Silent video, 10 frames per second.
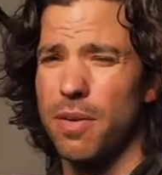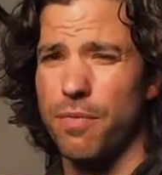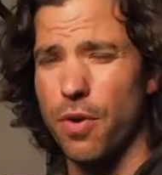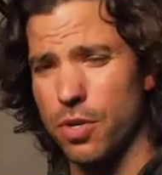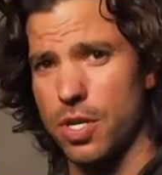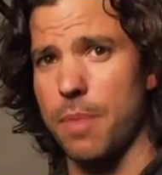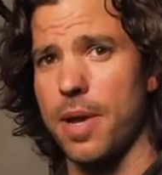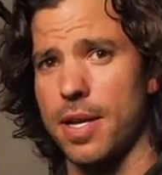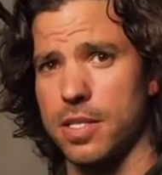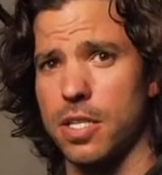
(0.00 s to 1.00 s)
Photoshop
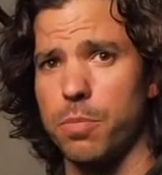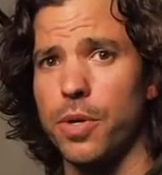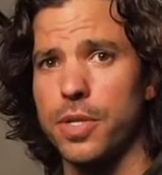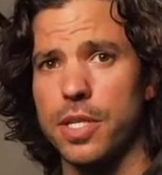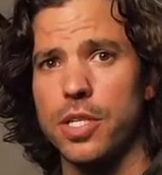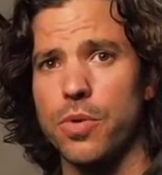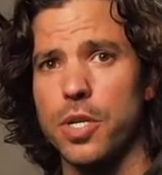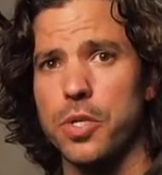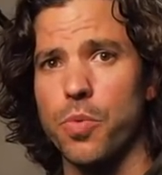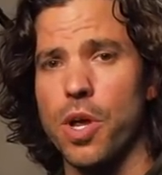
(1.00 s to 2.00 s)
has this built into
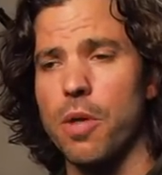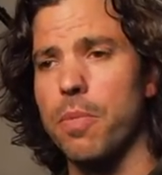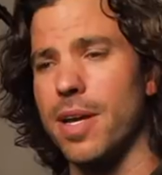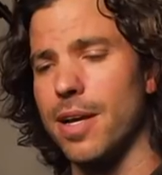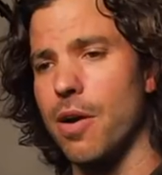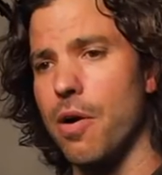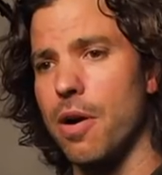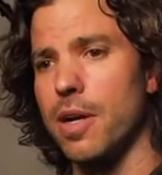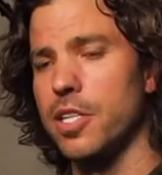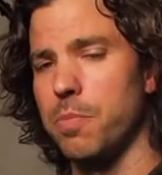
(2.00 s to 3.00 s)
it as well, but in
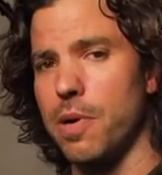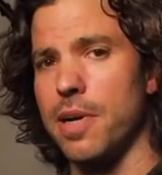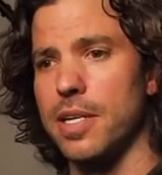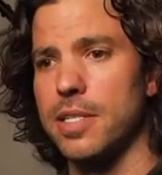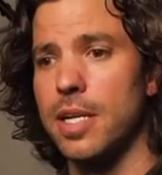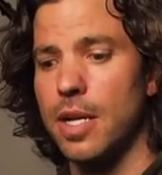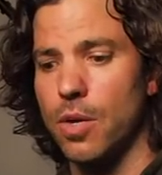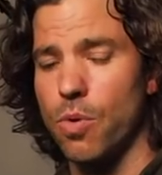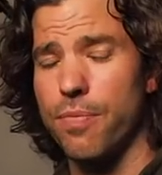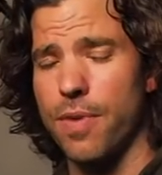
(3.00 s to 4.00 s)
our experience,
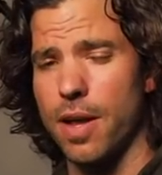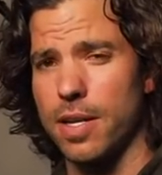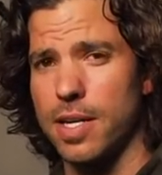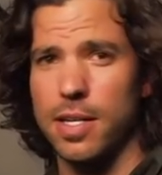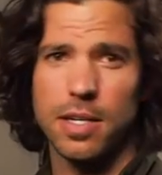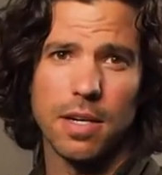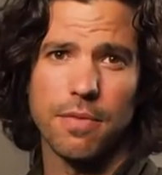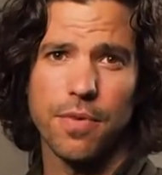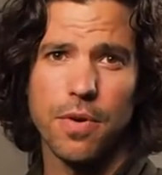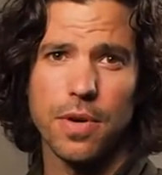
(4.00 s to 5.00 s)
we found that Helicon
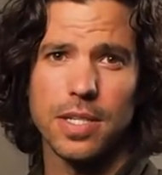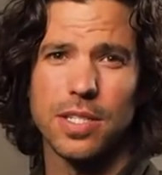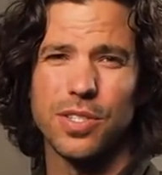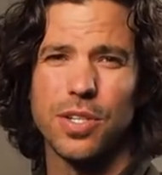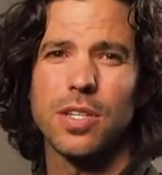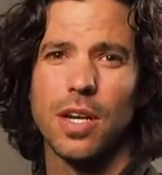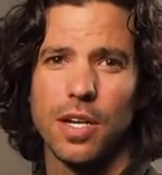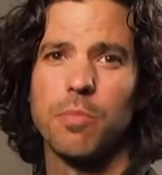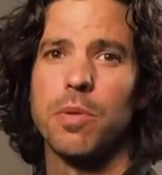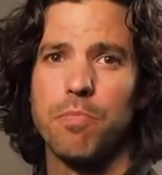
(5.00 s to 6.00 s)
Focus is just a
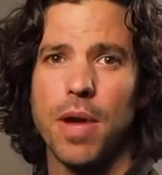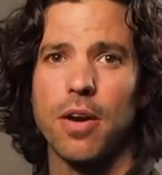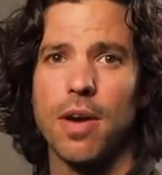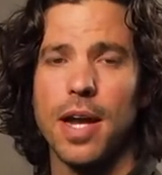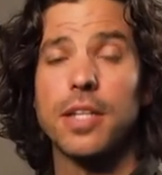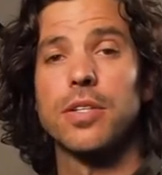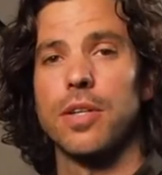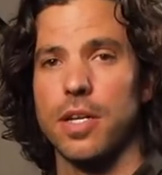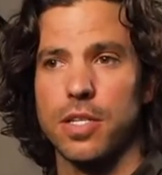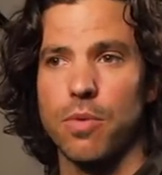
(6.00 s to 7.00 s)
little bit better at it, so
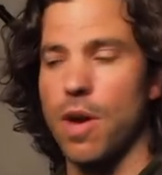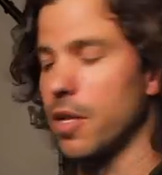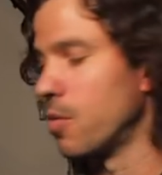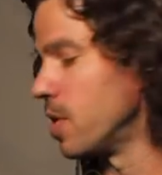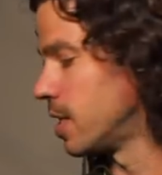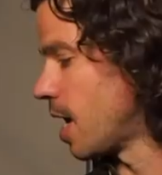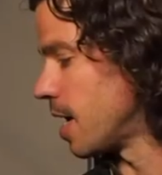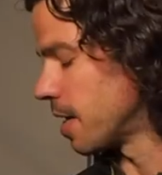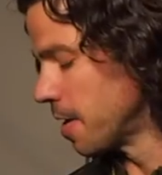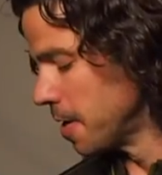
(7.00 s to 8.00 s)
that's the route that we
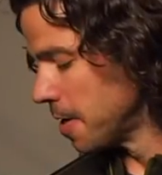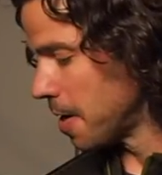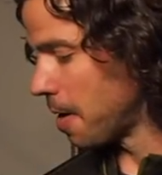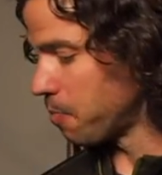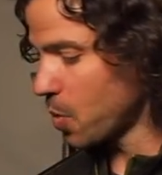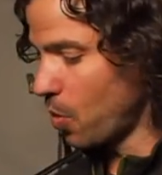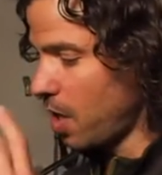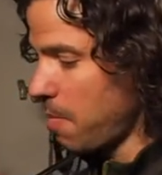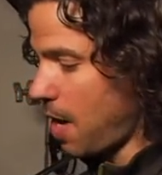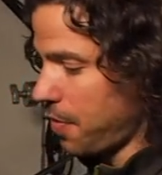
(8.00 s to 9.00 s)
take. We're going
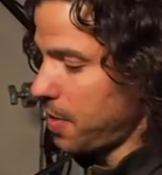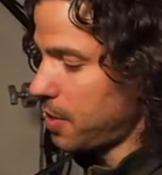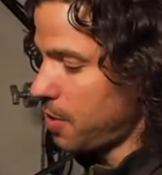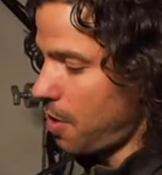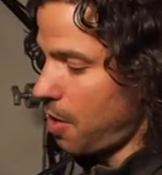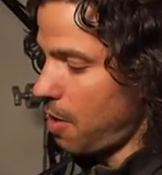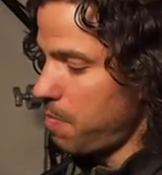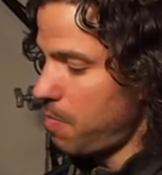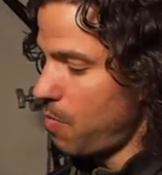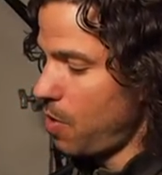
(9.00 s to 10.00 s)
to mount this on our
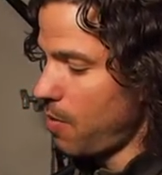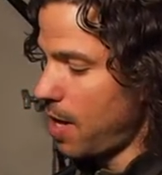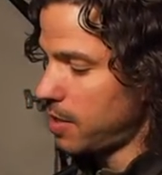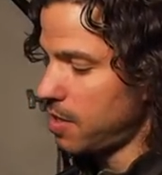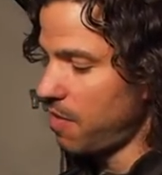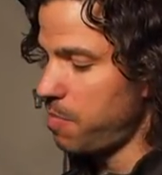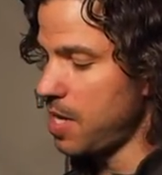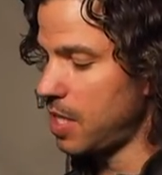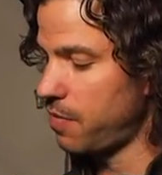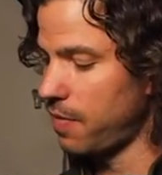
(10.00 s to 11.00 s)
Really Right Stuff
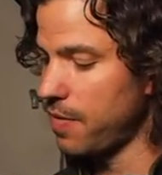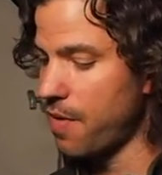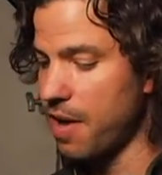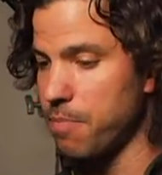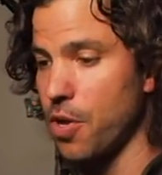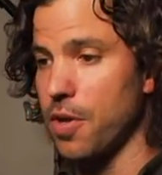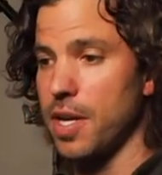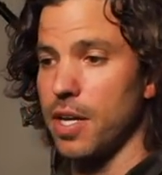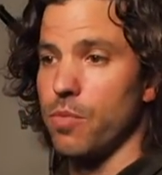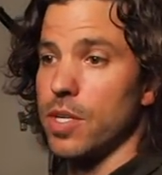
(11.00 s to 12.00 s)
BH55 ball
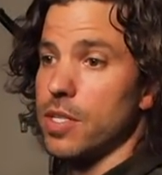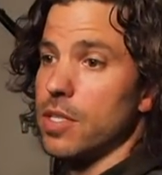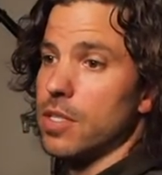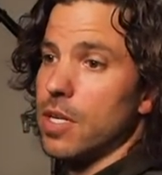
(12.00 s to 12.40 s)
head, which is